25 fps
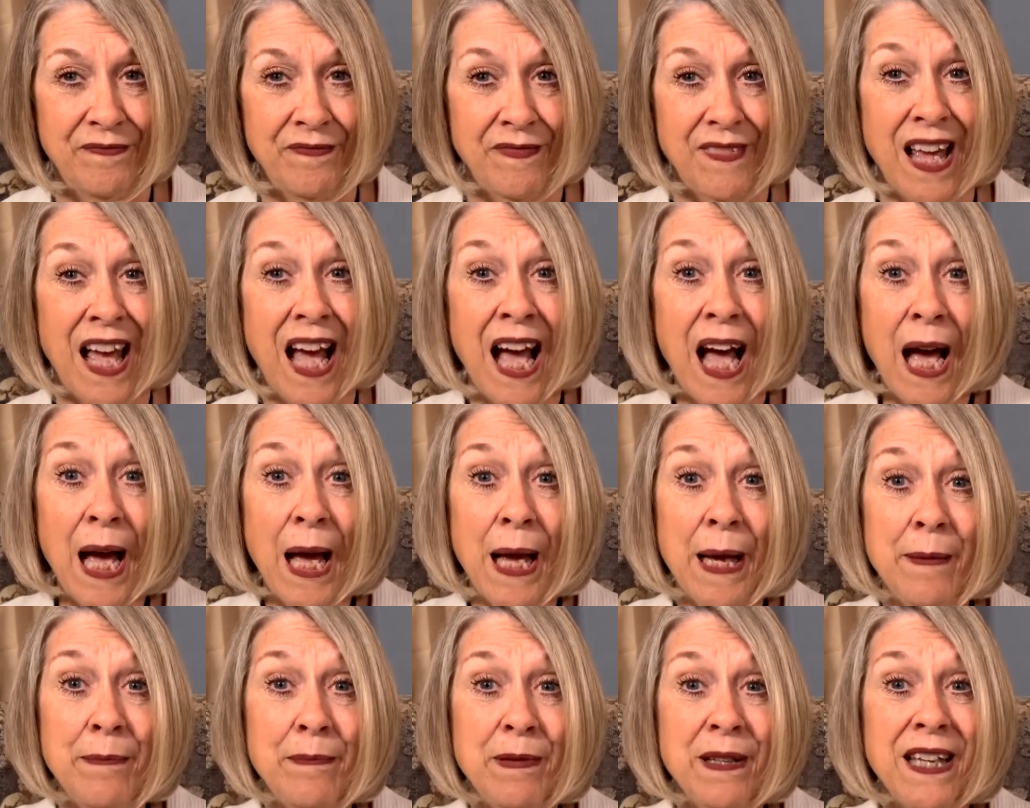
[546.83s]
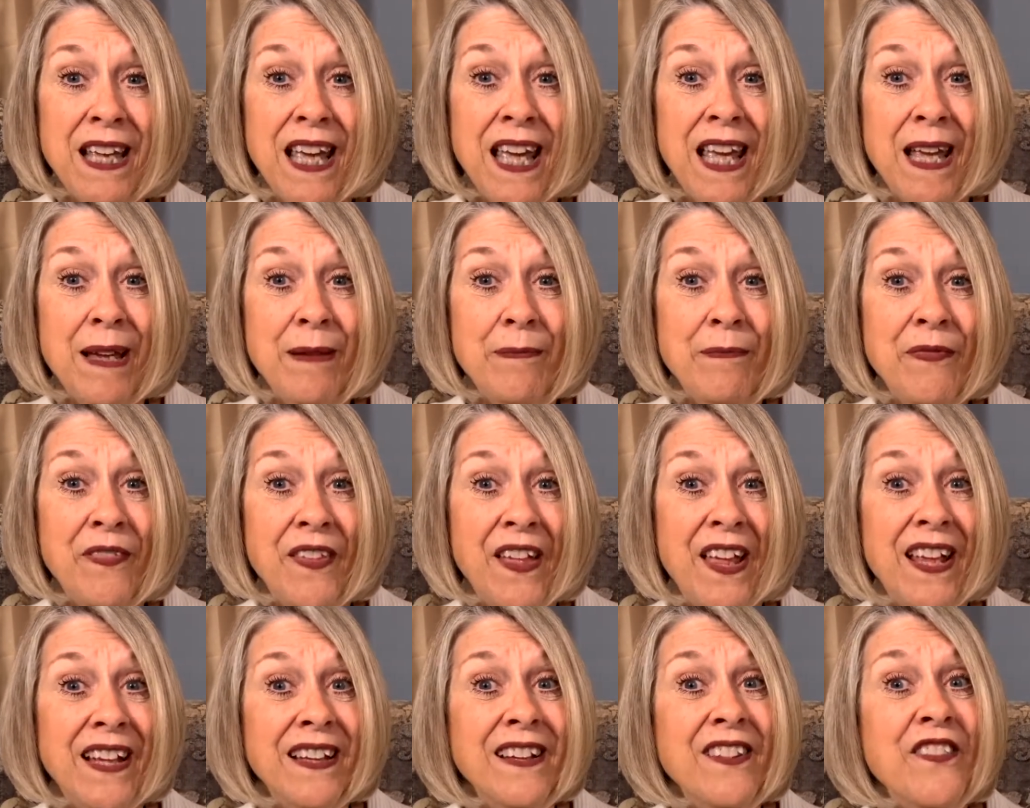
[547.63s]
I became
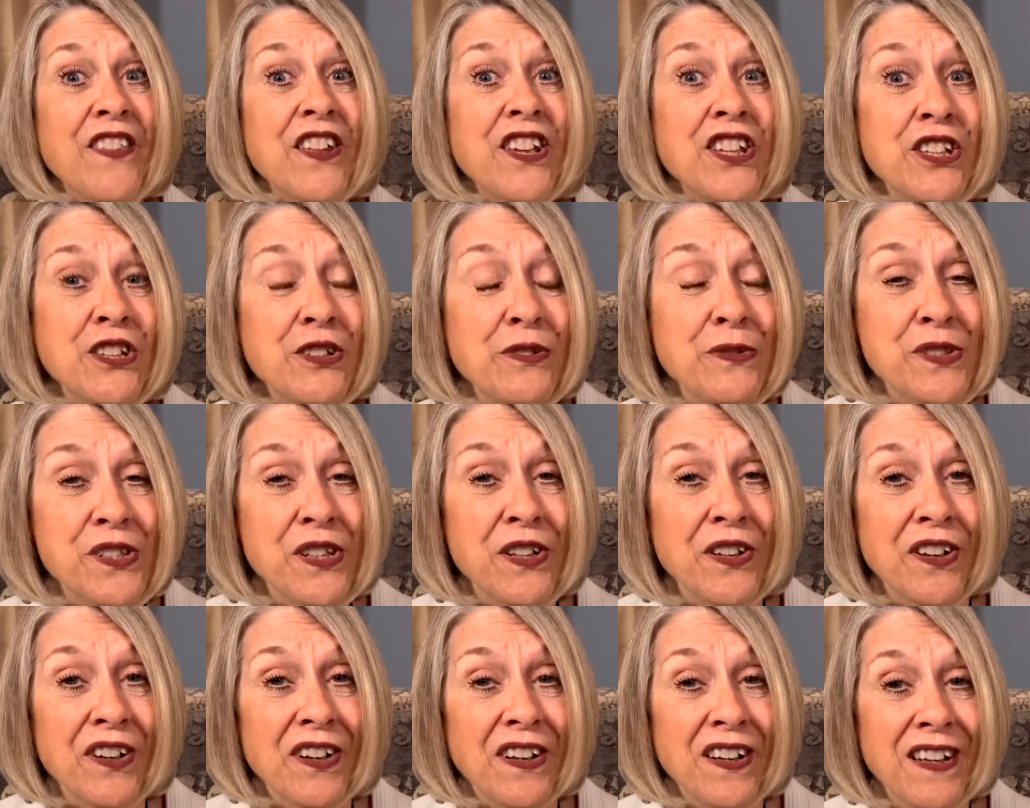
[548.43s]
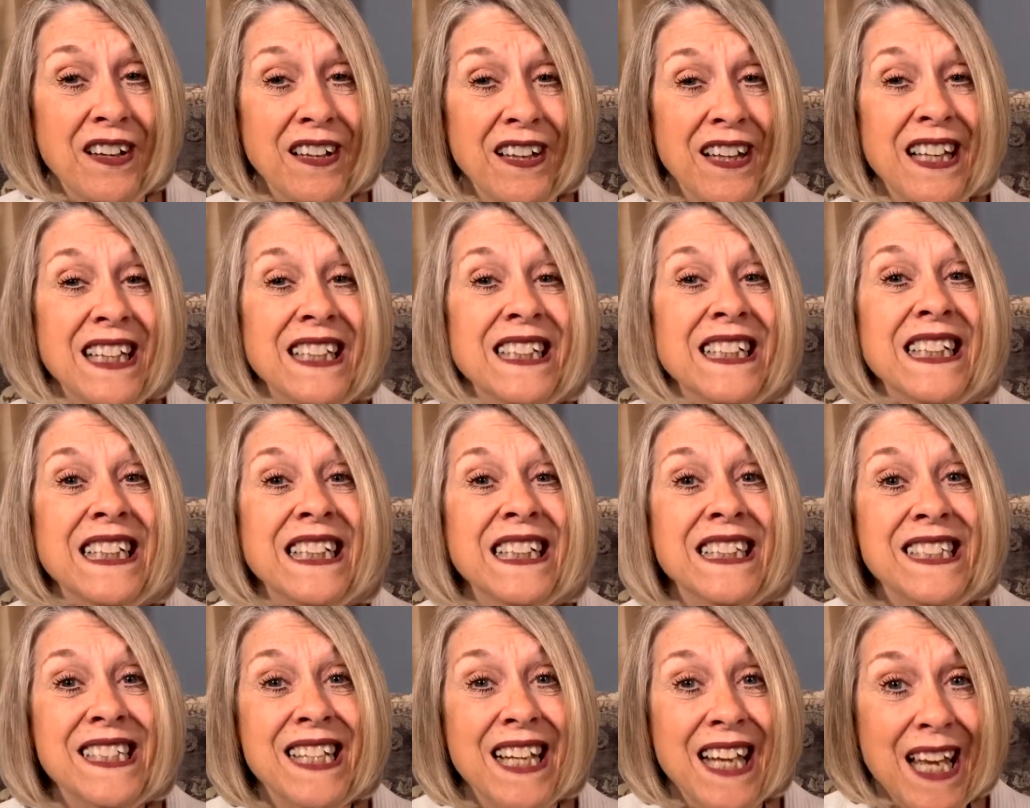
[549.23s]
then the user in an
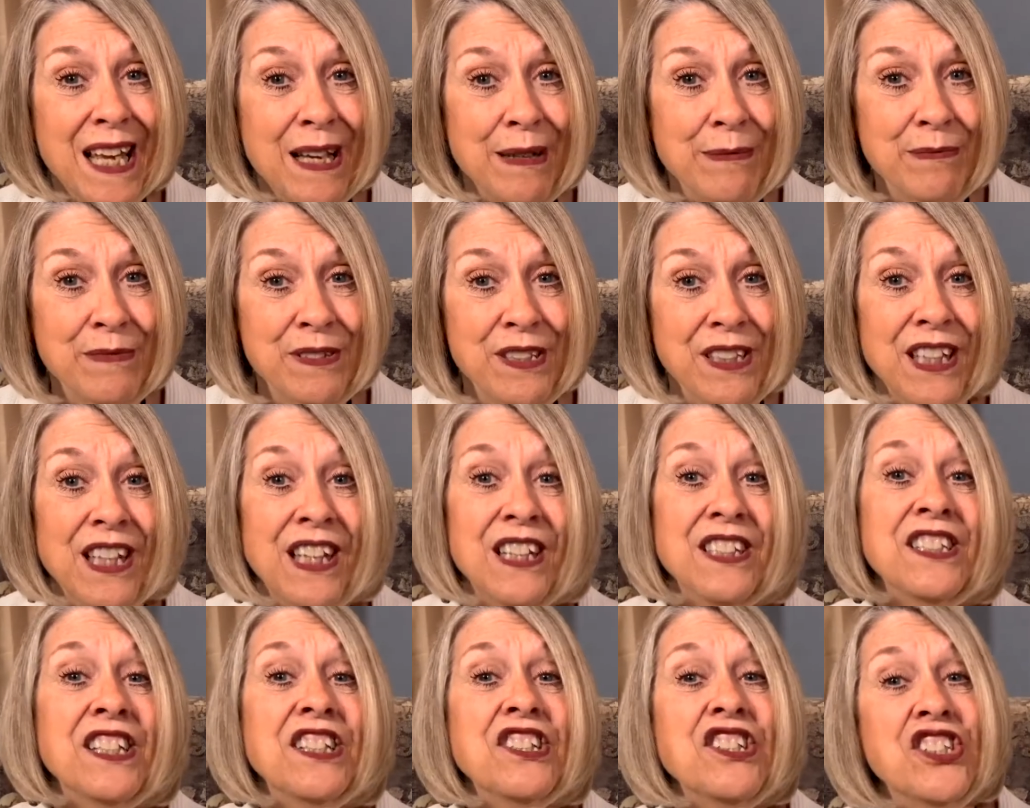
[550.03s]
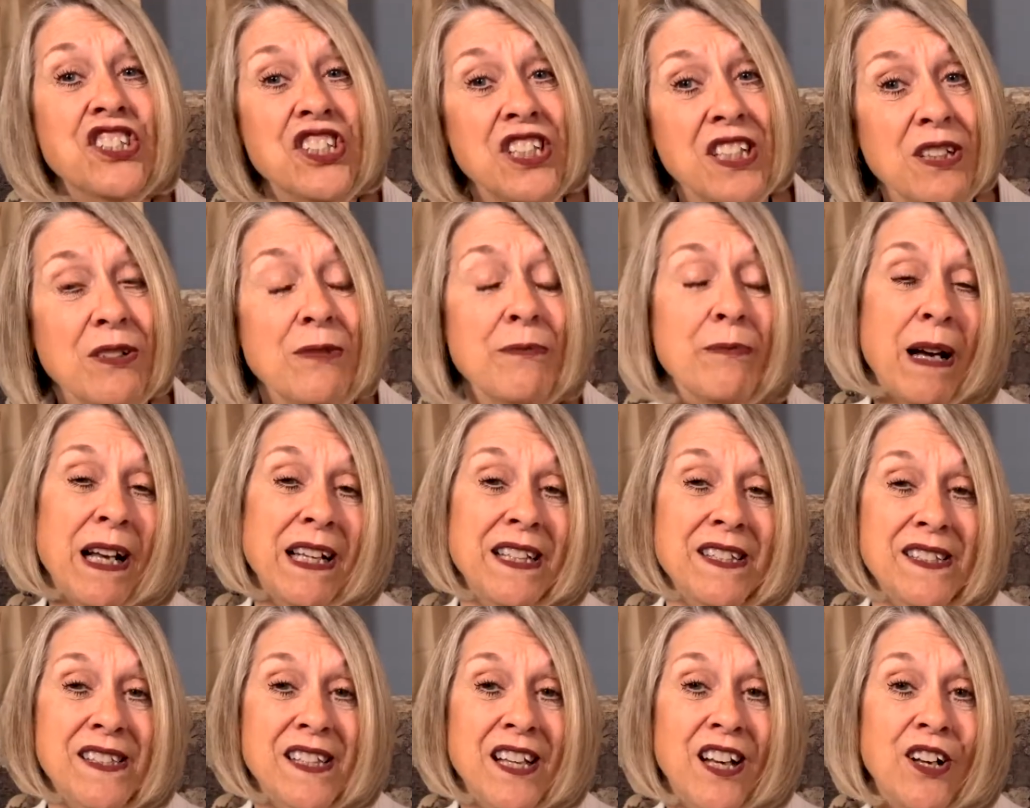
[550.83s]
attempt to shield
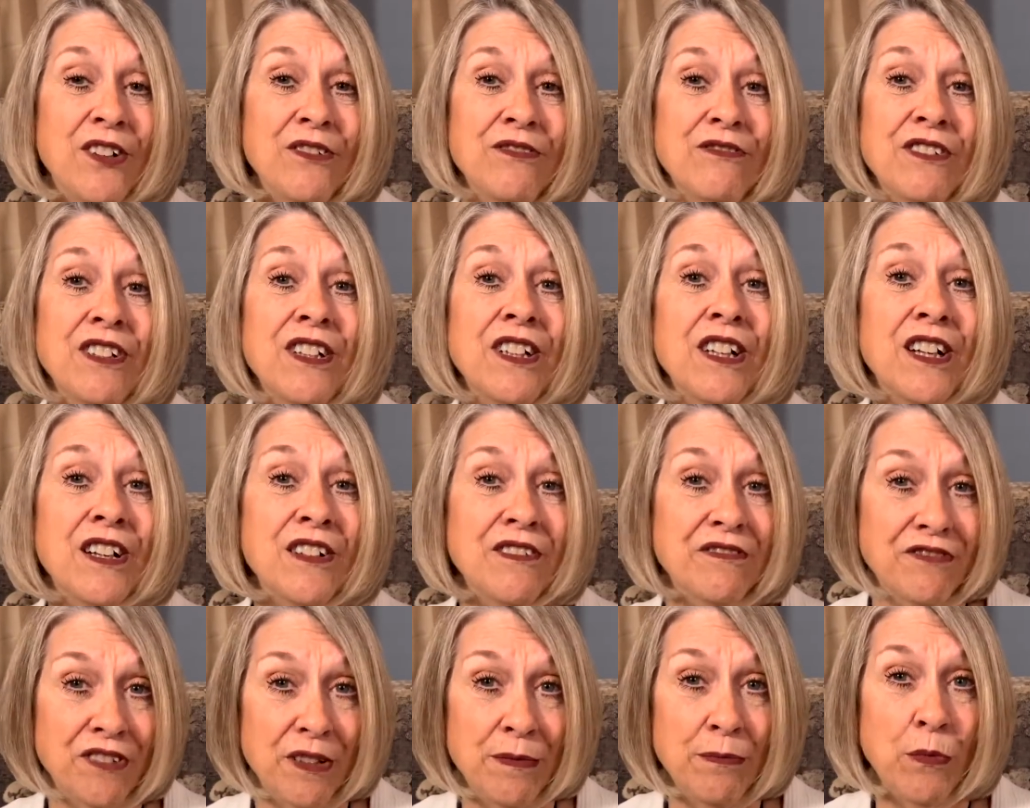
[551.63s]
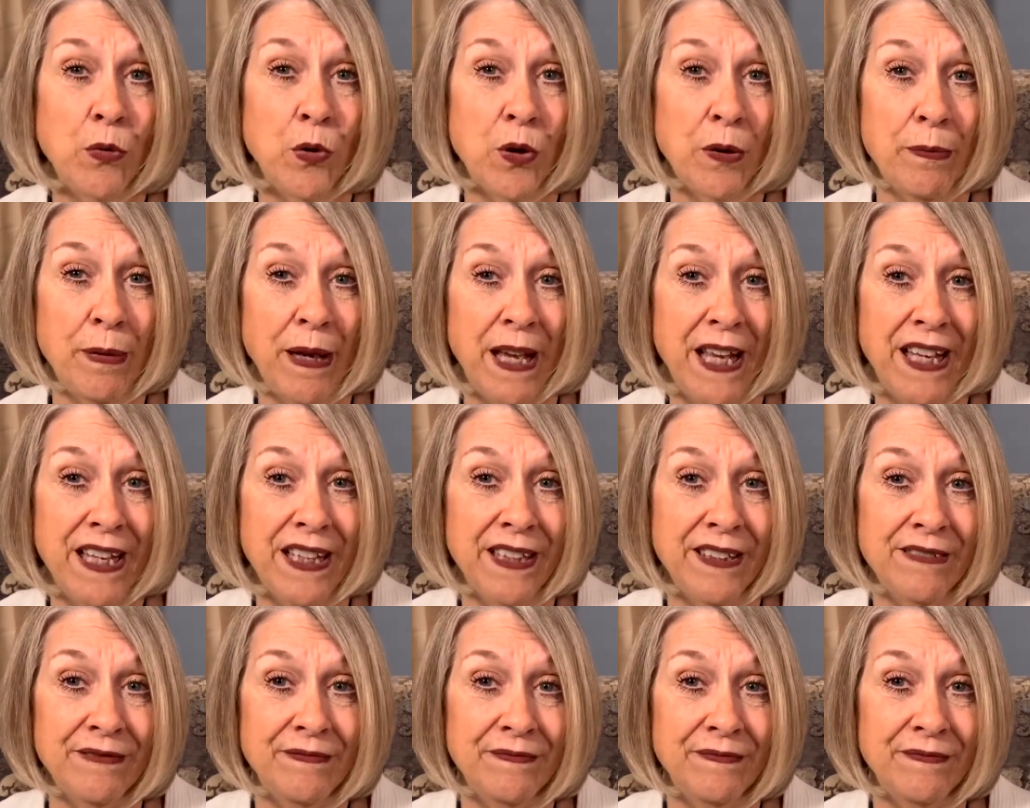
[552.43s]
myself from more pain.